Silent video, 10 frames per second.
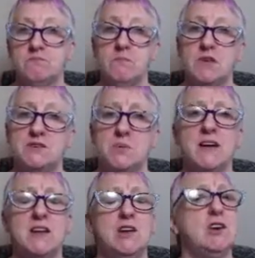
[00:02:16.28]
So we're going
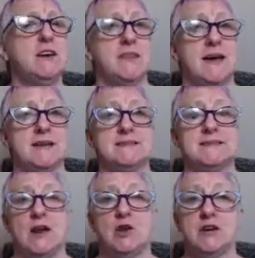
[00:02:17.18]
to look at that today
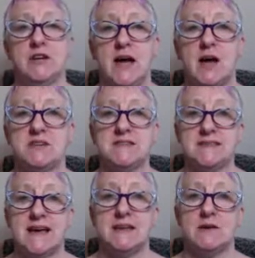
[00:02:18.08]
and look at
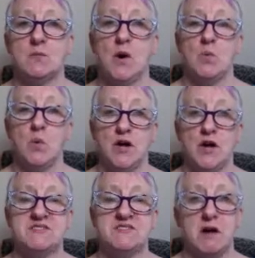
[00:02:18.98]
understanding why
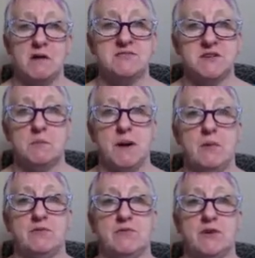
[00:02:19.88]
words are so
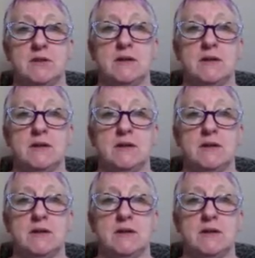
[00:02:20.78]
powerful.